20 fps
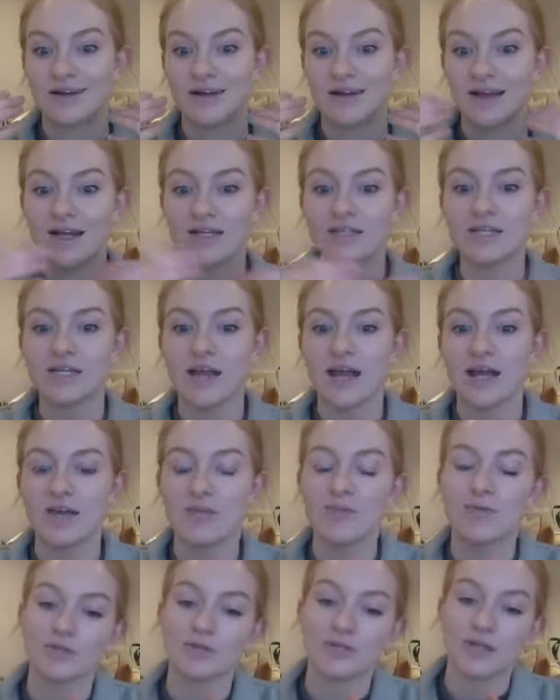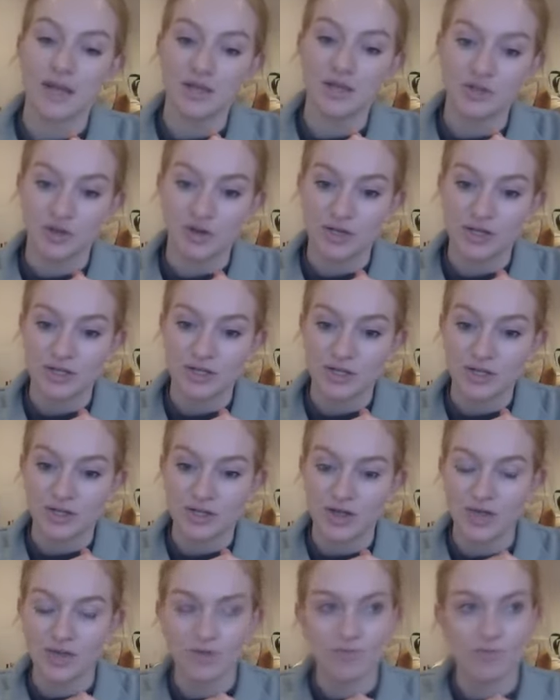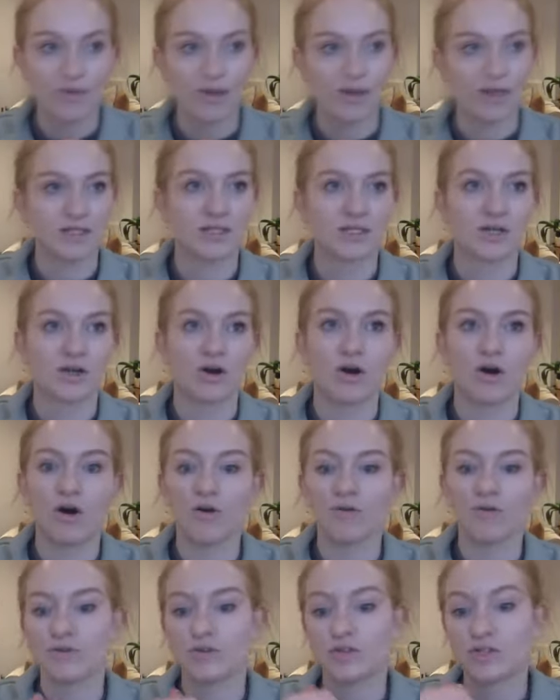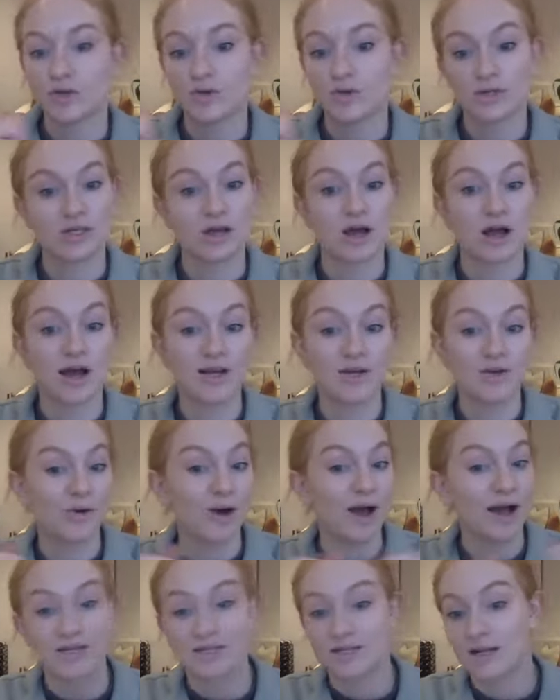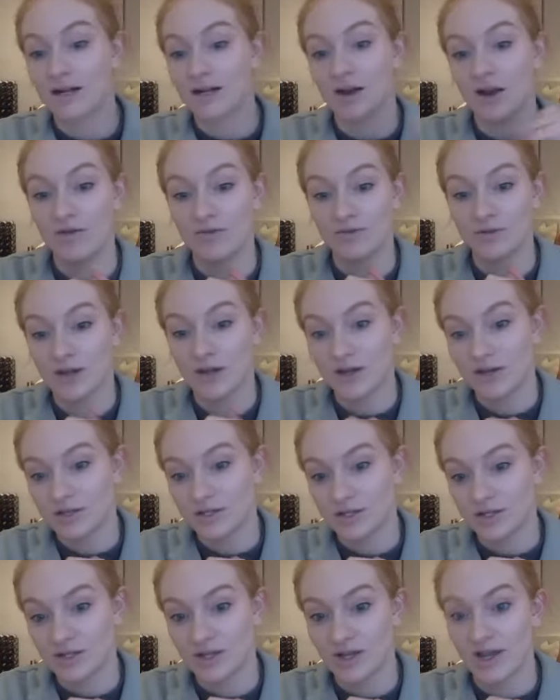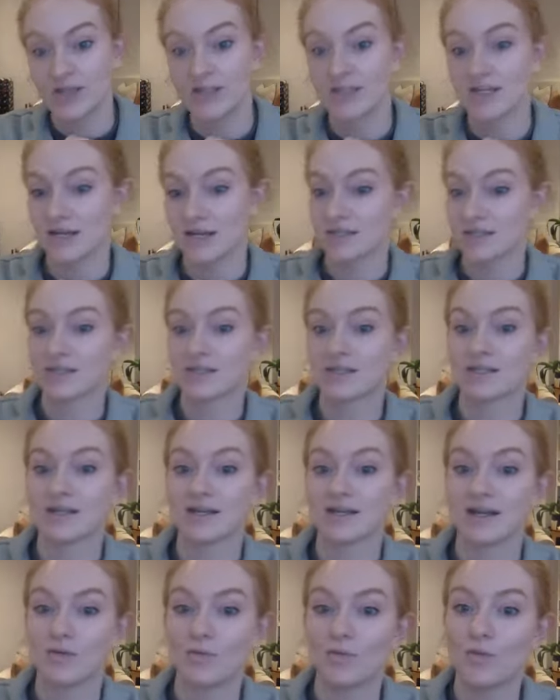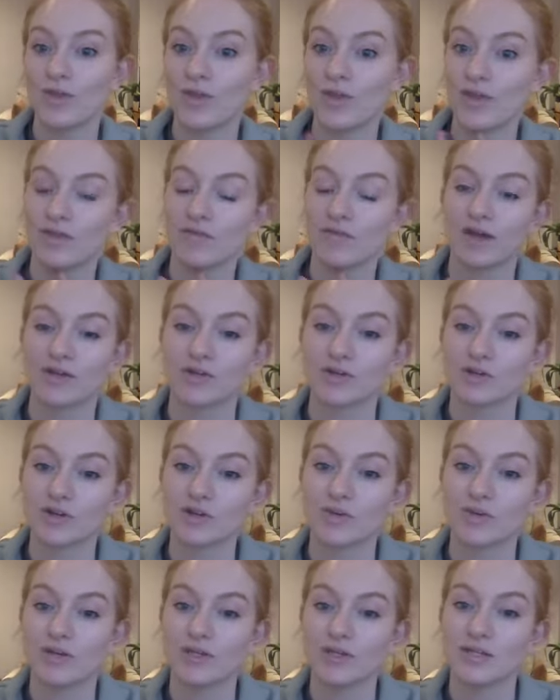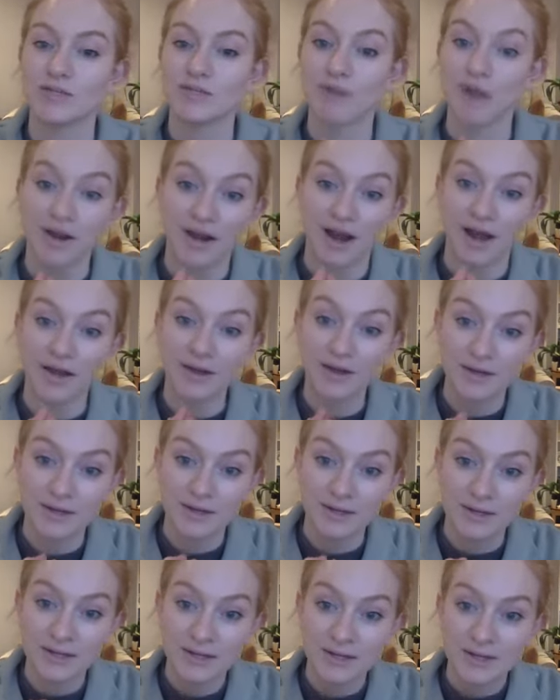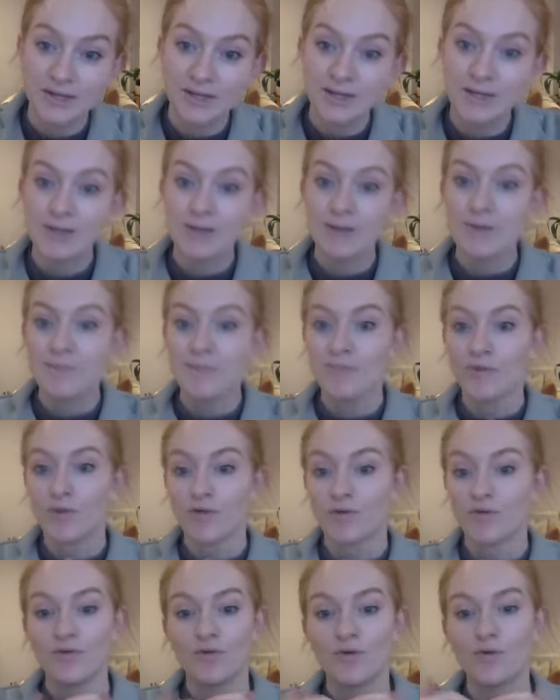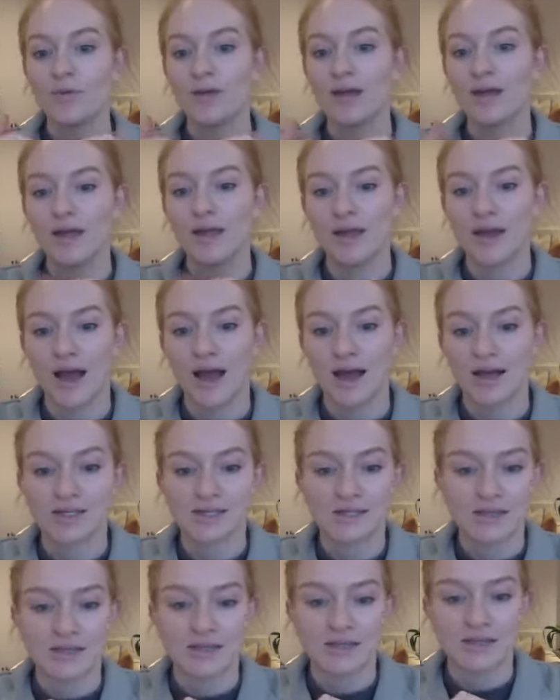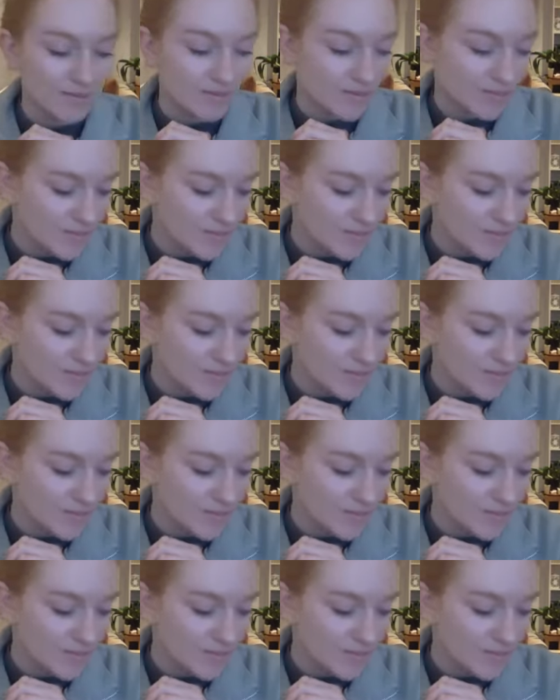is it any more dangerous than the risk of suicide or accidental overdose that exists within the veteran community right now? For me, as a